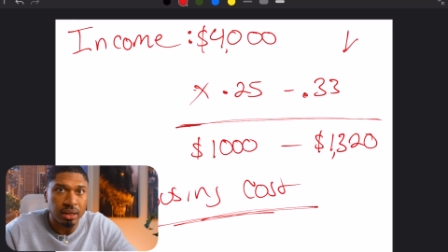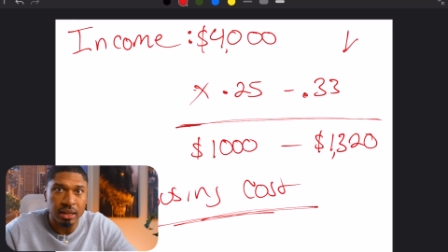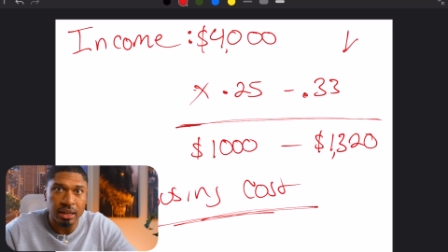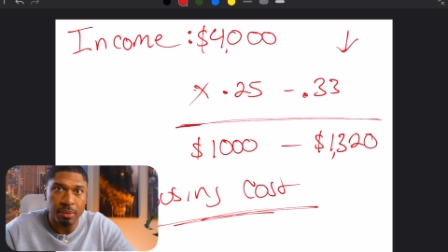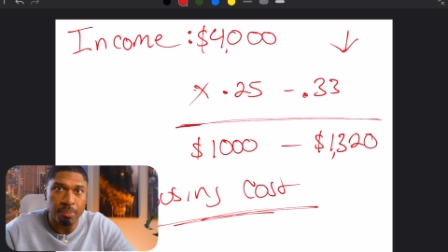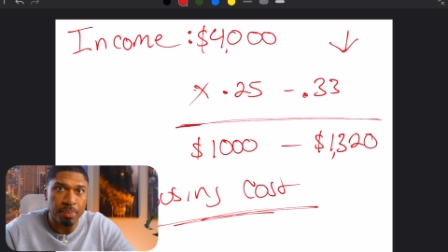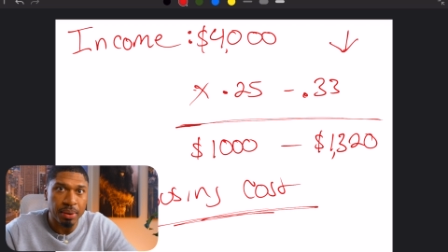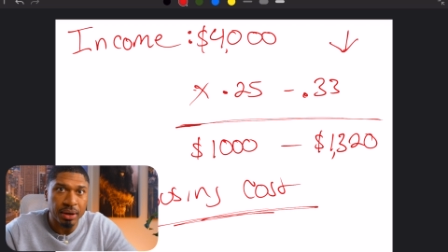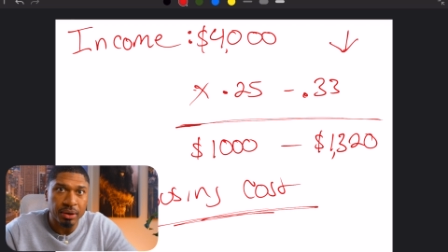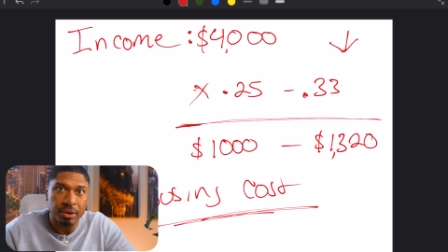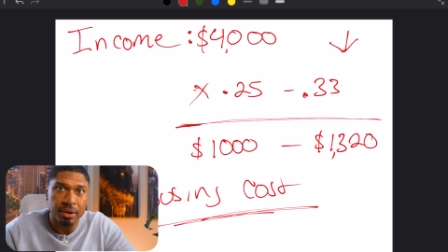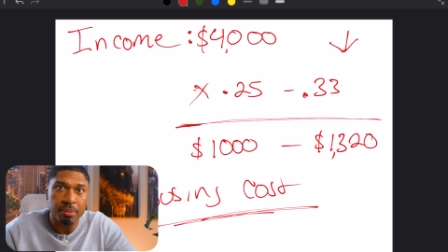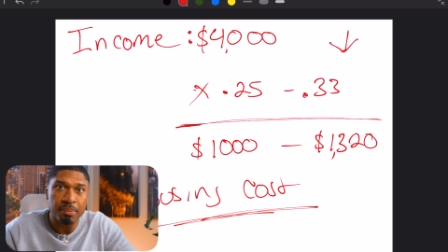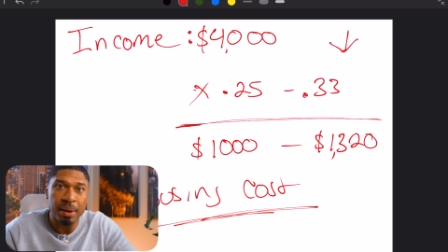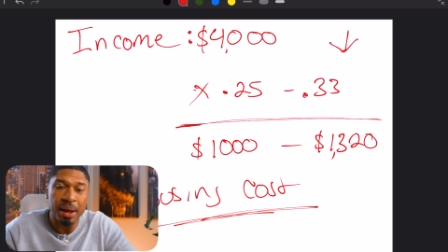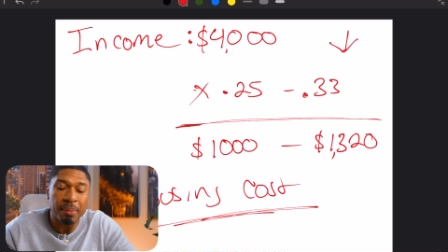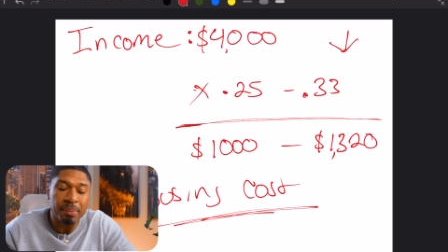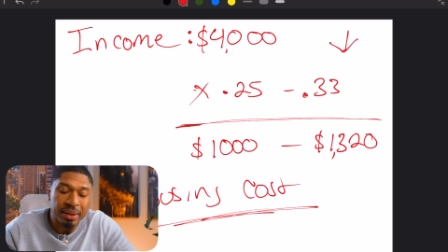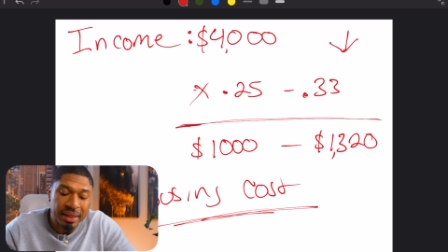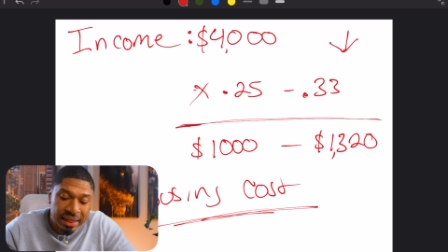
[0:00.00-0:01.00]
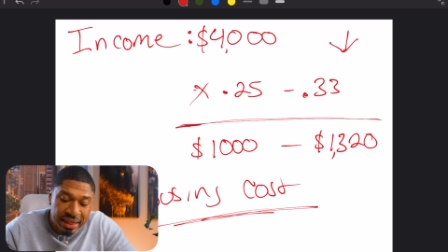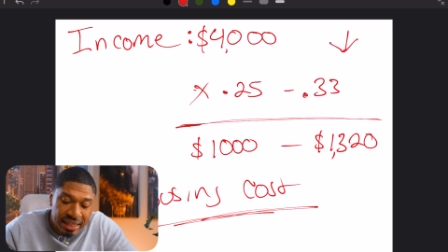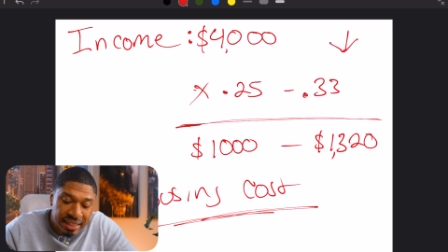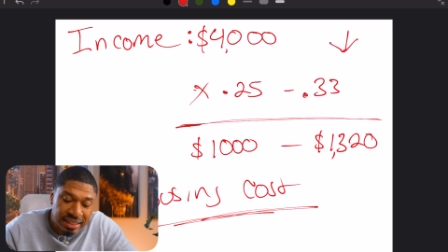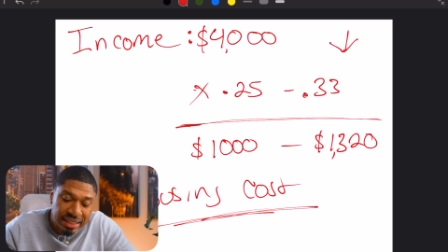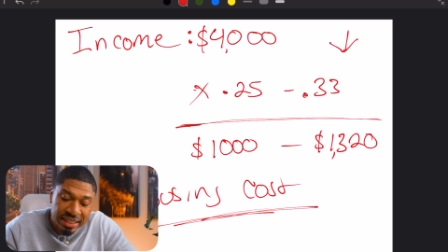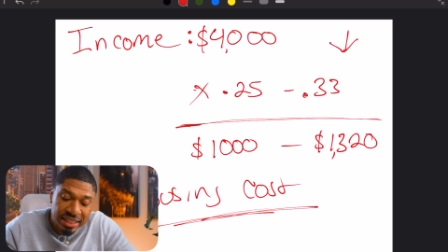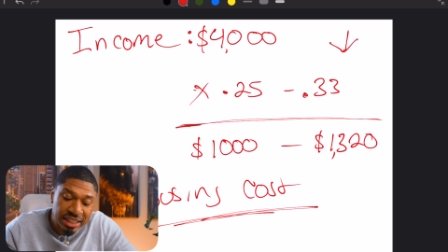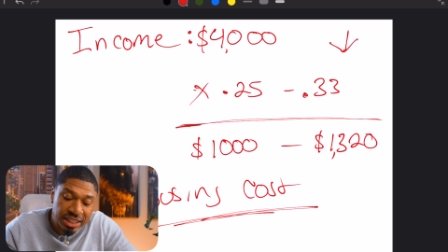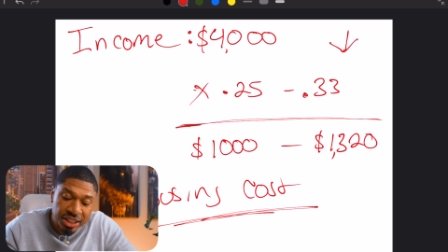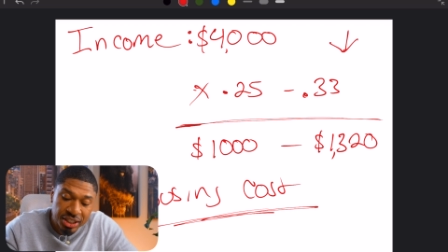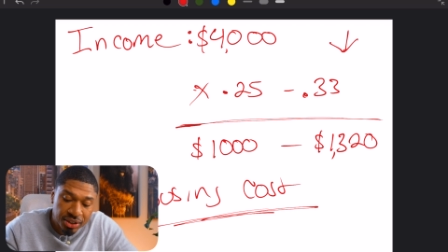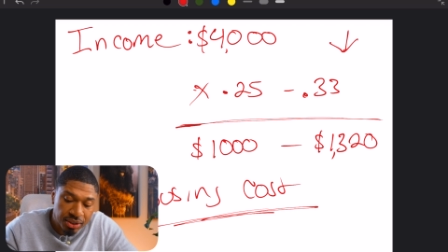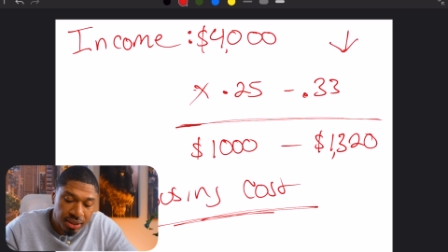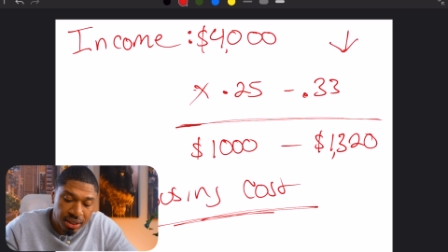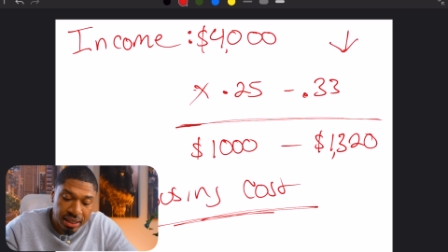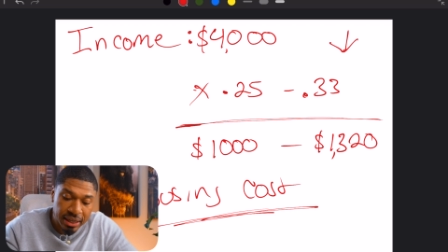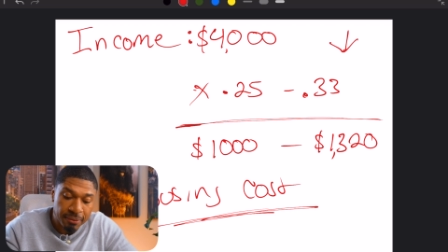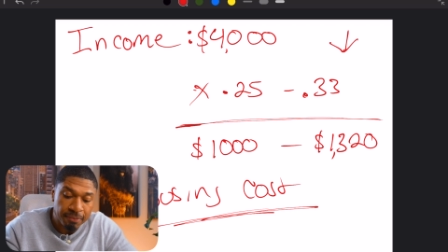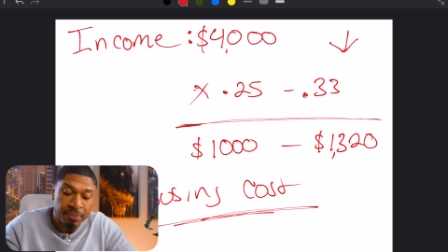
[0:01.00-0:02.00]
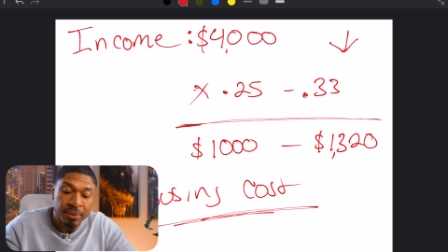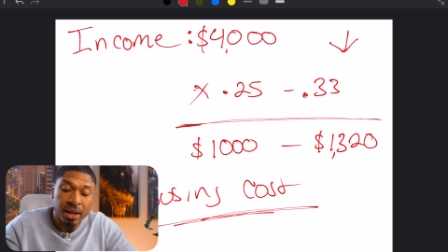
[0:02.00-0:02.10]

to depend on the bank, but this is generally